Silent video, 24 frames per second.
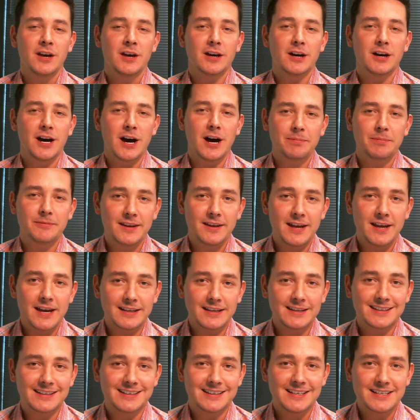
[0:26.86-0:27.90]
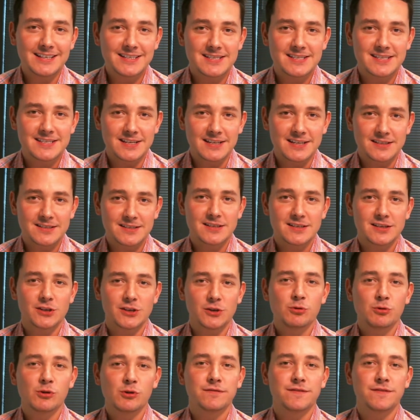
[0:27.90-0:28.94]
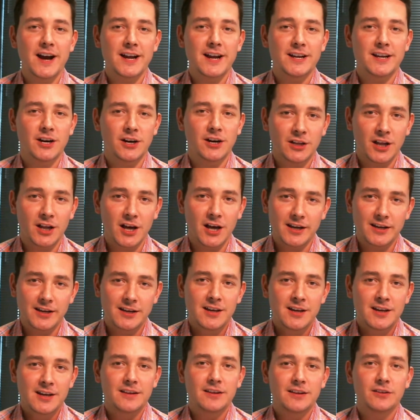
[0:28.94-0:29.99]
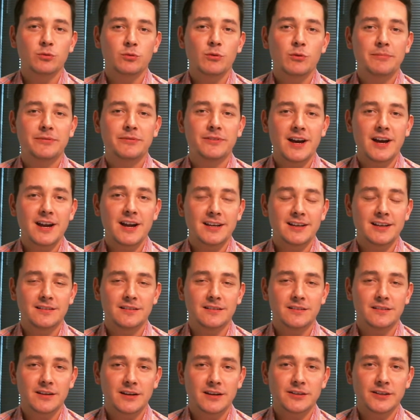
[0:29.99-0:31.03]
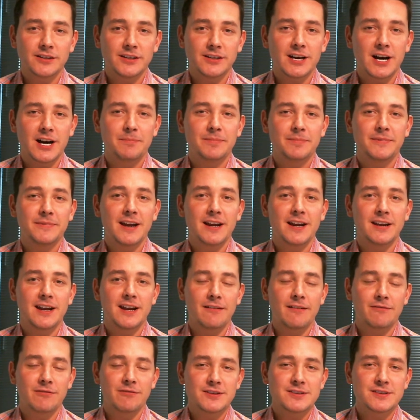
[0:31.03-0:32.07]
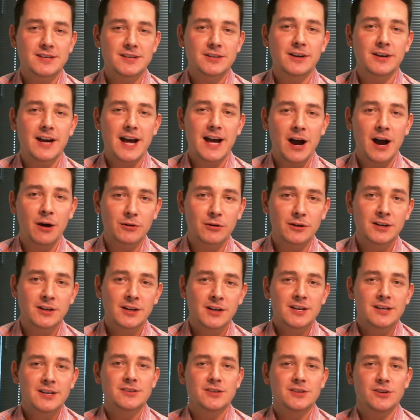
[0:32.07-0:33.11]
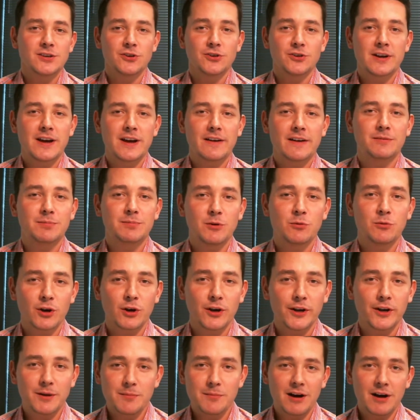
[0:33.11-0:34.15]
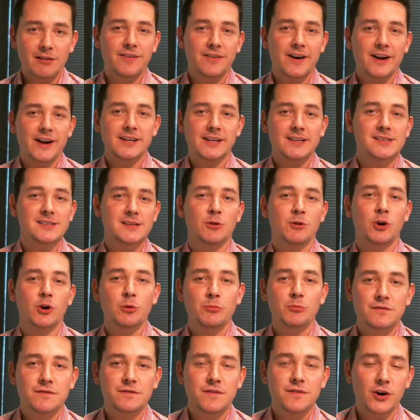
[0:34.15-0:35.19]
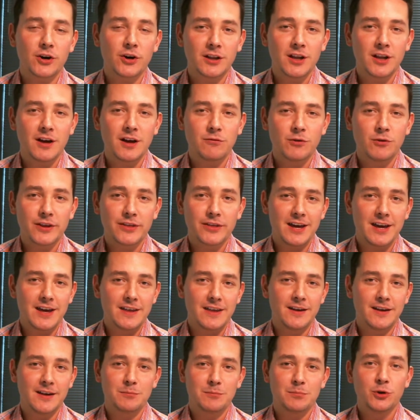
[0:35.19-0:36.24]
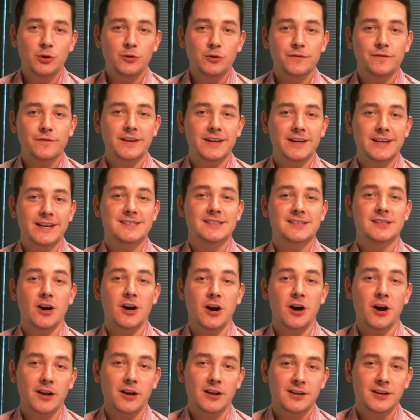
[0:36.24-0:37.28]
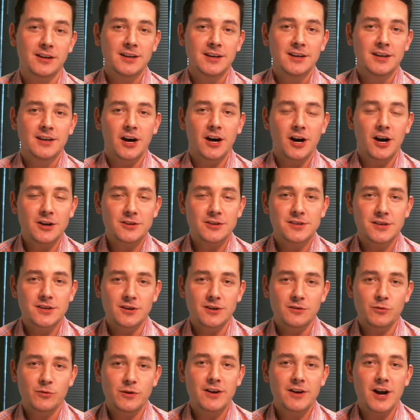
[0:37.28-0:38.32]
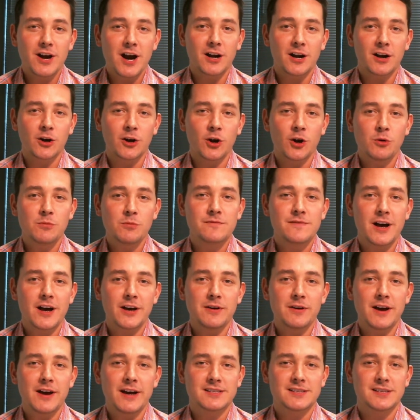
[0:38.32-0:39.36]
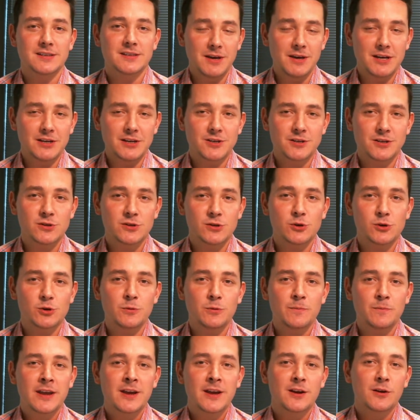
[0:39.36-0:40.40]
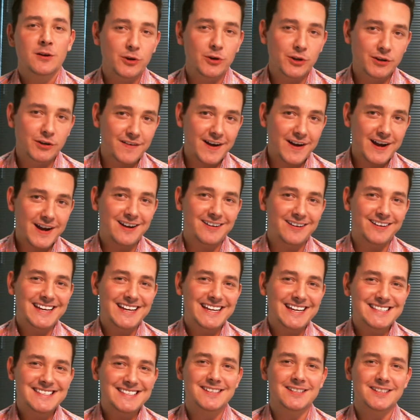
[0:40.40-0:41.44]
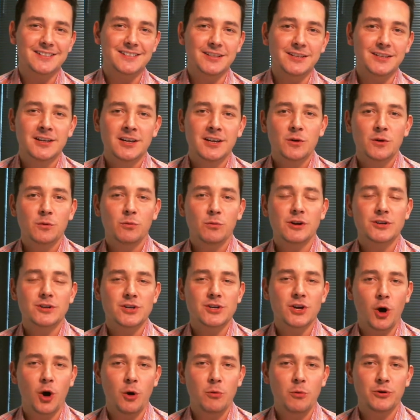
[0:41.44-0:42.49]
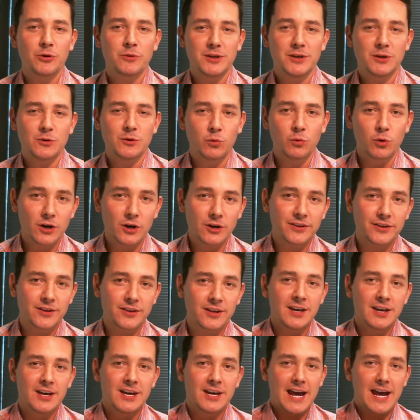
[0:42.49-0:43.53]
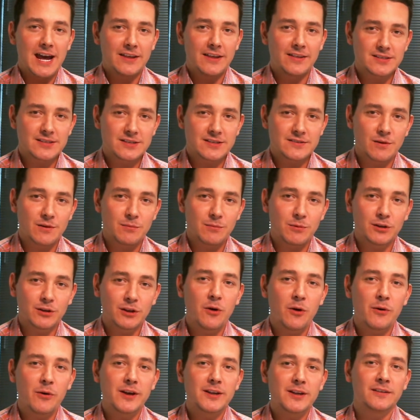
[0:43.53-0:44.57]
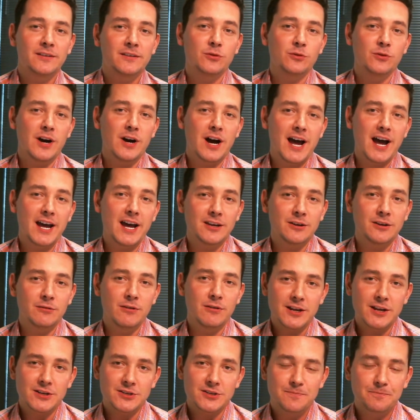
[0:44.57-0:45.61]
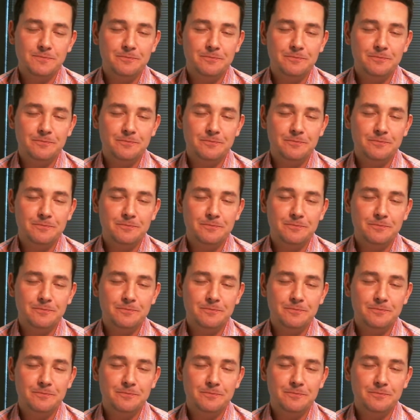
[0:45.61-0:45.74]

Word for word: up-to-date listings you will find online. This website is literally updated every single hour, so you don't have to be worried about finding some home you fall in love with and then poof, it's gone. Also, we've got our home value estimation tool where you can find out instantly what your home would be worth, and this is from a low end to a high end range.